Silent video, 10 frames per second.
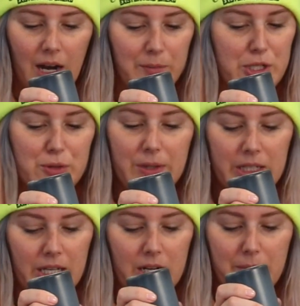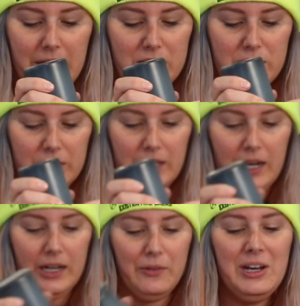I'm just really gonna make sure that
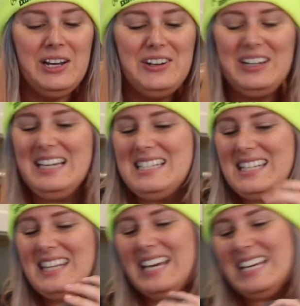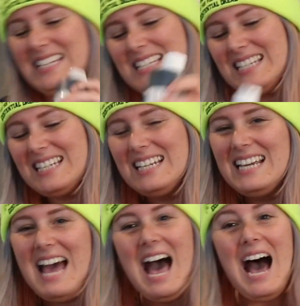anyone who eats these
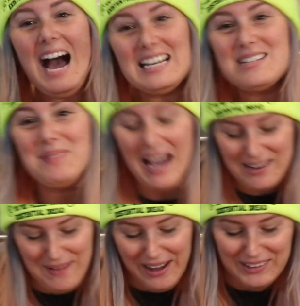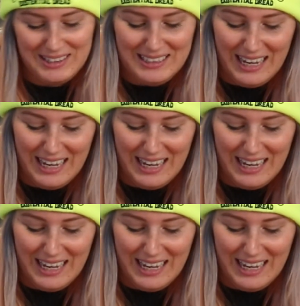has a black mouth